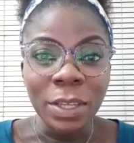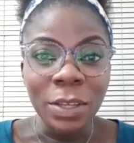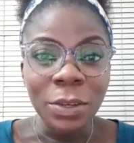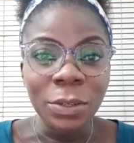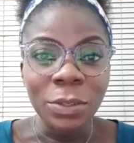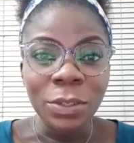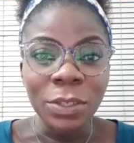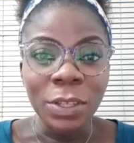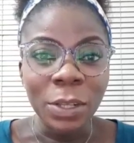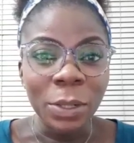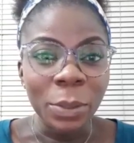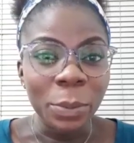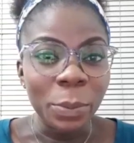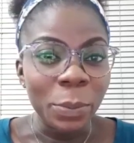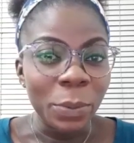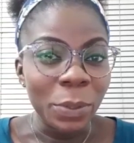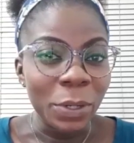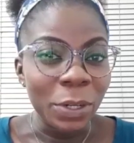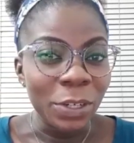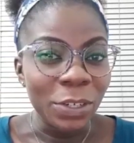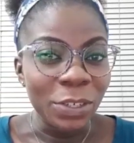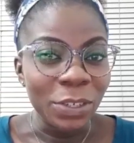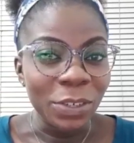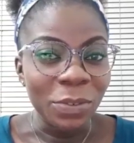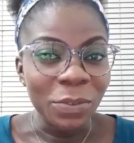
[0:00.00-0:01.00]

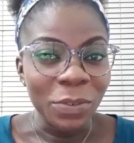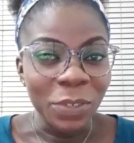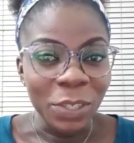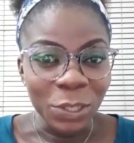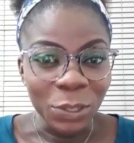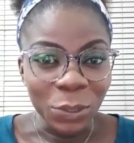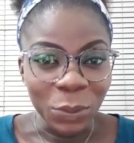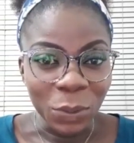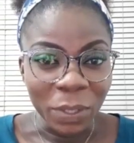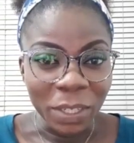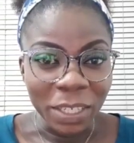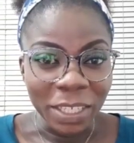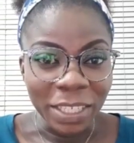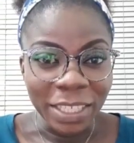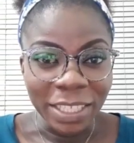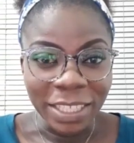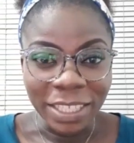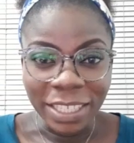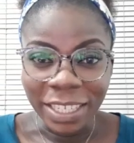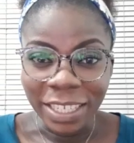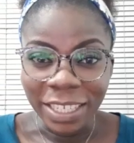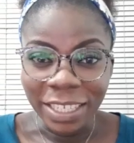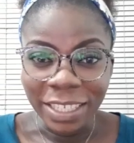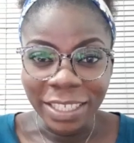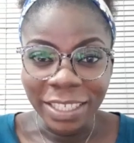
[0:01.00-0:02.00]
celebration,
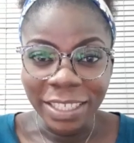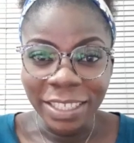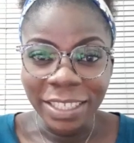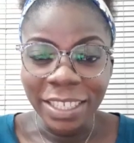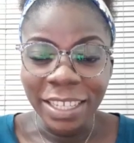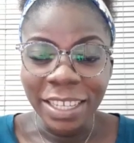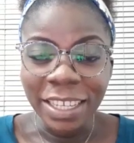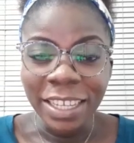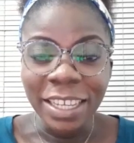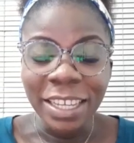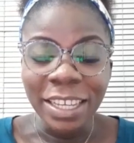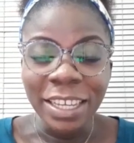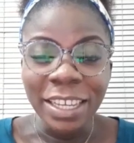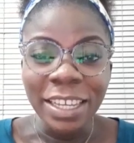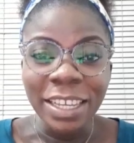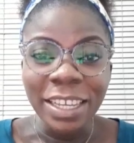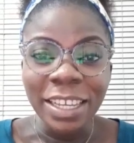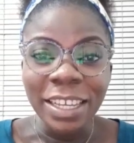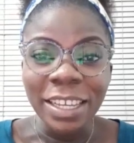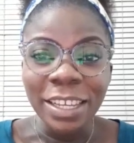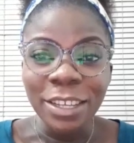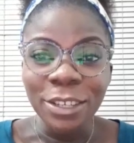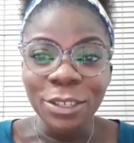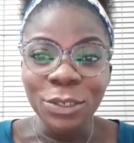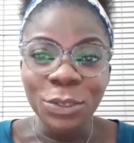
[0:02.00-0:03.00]
rejoicing,
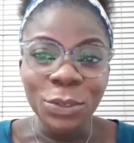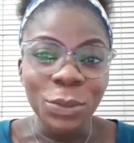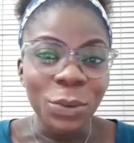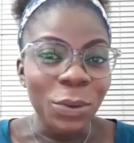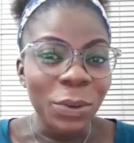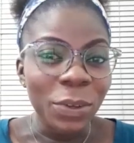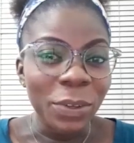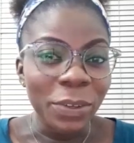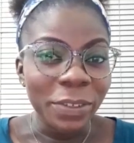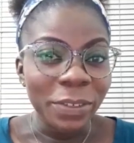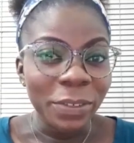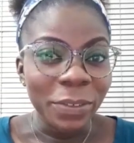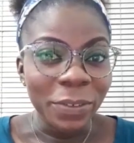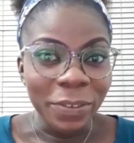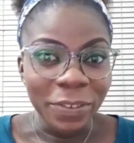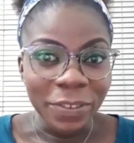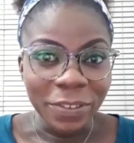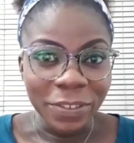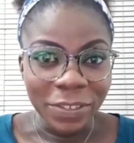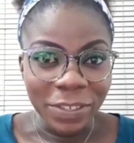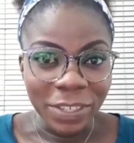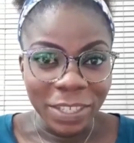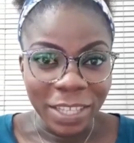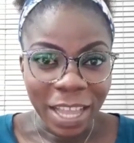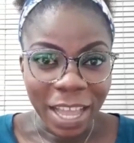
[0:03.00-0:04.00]
joy on
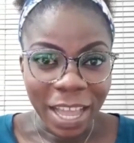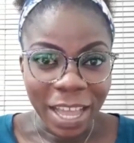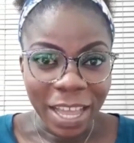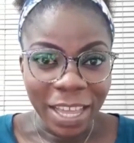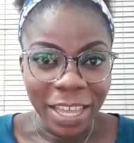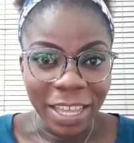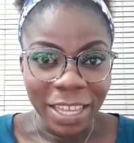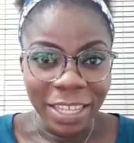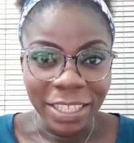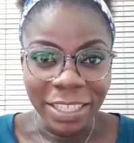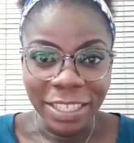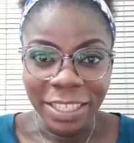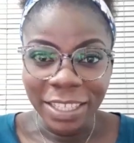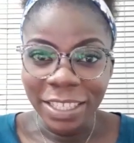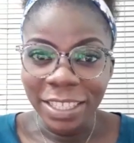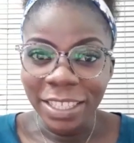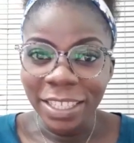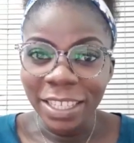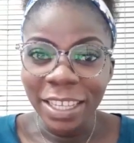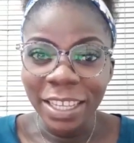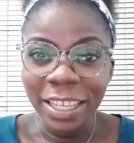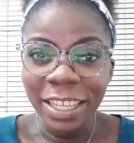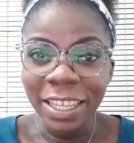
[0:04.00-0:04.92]
all sides.